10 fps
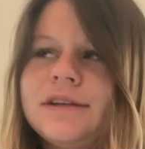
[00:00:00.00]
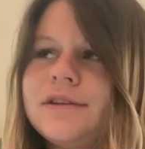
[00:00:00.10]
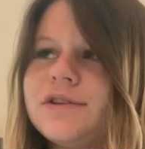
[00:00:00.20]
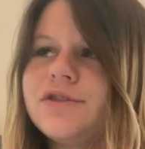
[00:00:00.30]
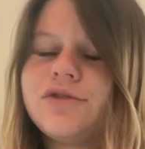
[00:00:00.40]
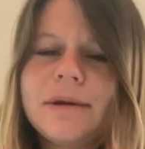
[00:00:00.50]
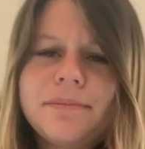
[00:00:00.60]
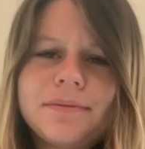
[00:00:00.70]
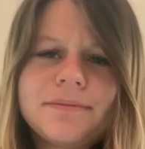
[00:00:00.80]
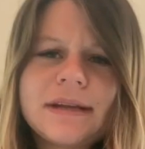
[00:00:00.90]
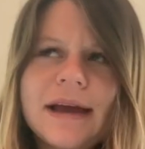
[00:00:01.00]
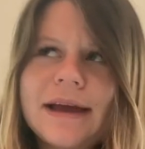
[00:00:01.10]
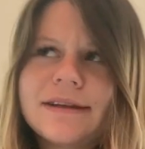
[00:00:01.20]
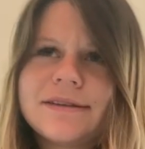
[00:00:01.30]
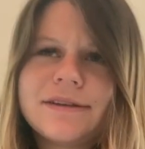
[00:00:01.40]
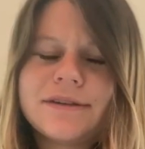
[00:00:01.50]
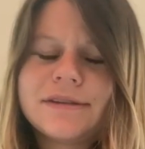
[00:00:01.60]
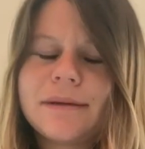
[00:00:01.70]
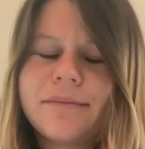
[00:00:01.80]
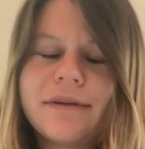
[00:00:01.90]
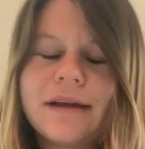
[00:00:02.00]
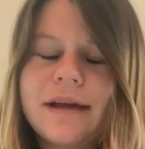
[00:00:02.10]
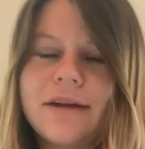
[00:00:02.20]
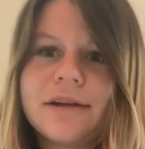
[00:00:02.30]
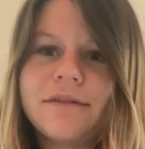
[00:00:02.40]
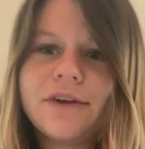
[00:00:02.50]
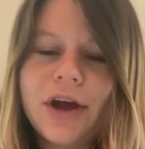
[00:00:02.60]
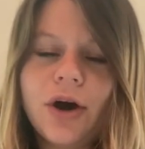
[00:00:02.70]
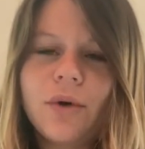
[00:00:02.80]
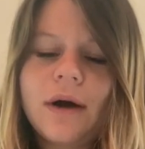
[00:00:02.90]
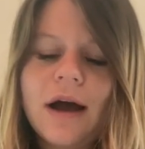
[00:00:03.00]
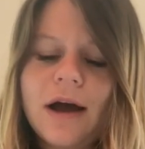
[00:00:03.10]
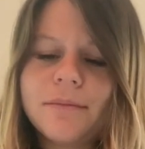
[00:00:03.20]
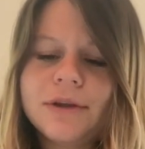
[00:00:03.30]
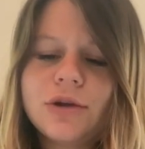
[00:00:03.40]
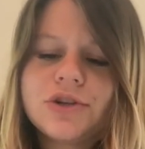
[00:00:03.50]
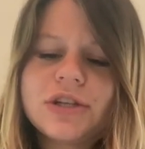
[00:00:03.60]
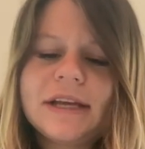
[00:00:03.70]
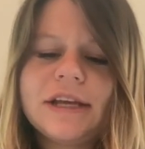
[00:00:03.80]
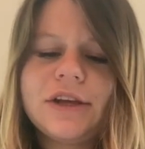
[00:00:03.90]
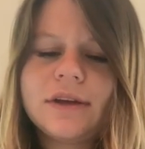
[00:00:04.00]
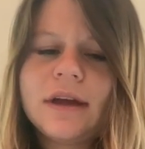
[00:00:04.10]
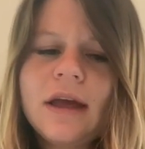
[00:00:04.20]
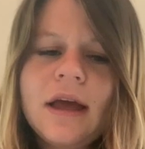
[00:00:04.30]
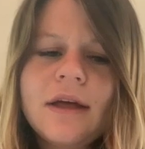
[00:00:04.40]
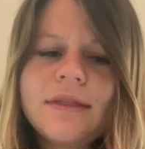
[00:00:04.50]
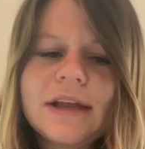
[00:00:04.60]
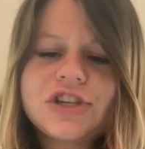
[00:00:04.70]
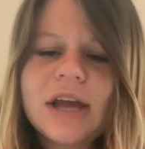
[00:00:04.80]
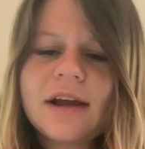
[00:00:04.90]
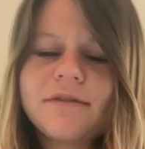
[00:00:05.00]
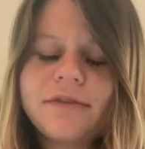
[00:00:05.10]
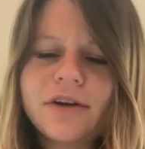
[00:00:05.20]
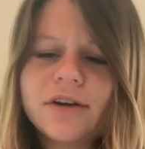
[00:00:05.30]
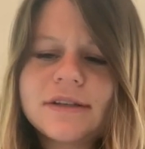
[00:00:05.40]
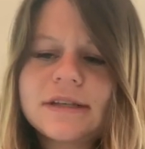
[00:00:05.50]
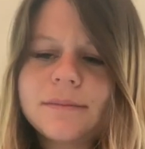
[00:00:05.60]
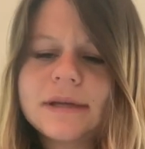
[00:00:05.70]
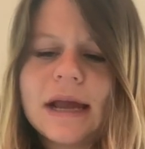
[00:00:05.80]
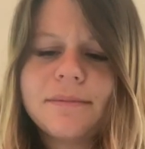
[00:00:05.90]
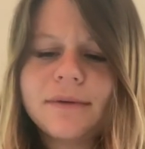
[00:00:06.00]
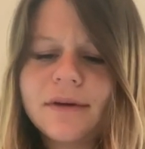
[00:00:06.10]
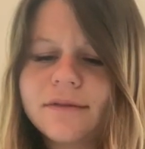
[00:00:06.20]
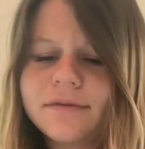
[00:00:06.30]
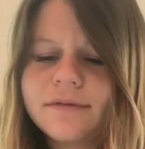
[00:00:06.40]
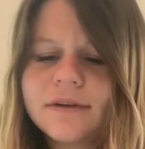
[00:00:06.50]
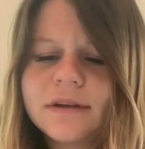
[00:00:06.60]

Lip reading: strip test or something. I don't even know. Usually they check for some type of,